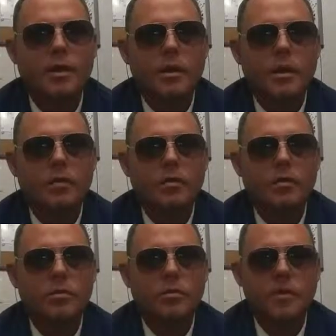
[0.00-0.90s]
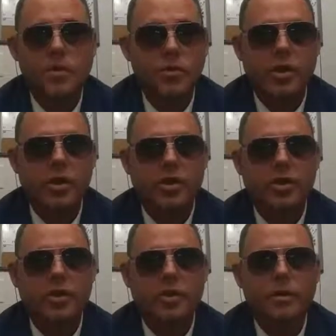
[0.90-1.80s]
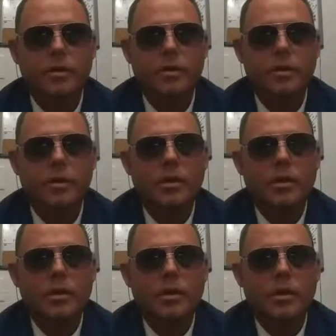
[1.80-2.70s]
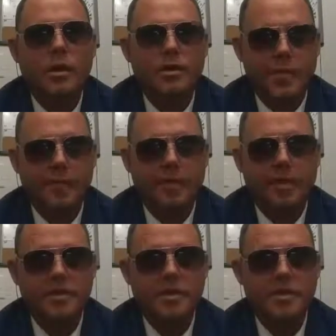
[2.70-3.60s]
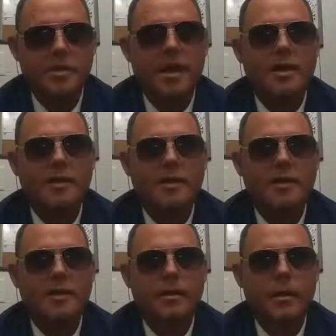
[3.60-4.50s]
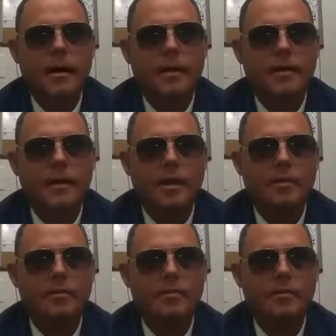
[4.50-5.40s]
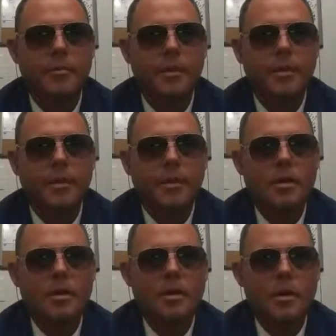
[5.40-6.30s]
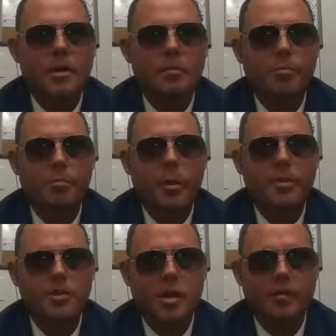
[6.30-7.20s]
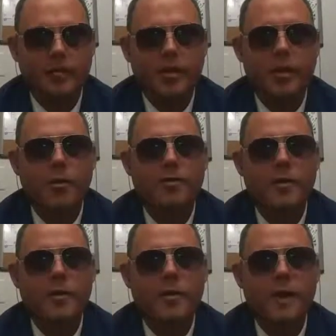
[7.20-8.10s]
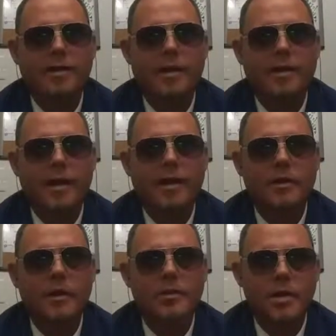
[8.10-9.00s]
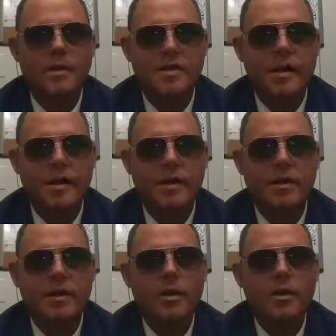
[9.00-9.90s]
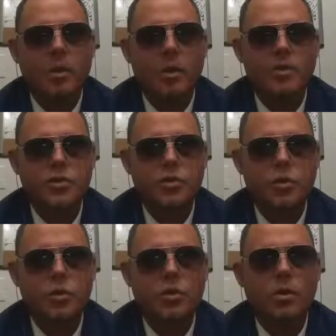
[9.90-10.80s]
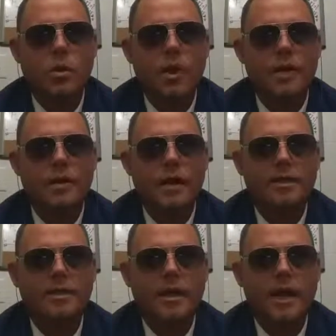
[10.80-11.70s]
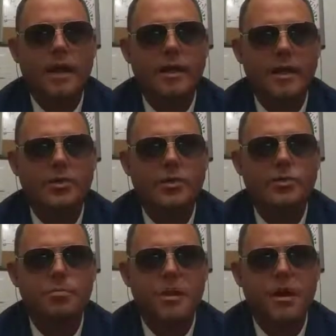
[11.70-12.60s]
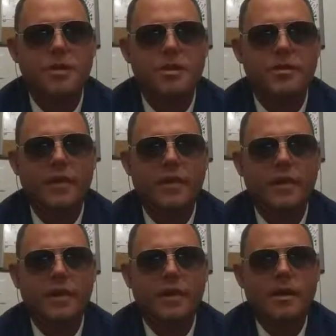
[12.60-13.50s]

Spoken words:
you know, mistreated her to the fullest extent, and you know, pretty much confirmed that everything that she said was true and that she had issues because of it,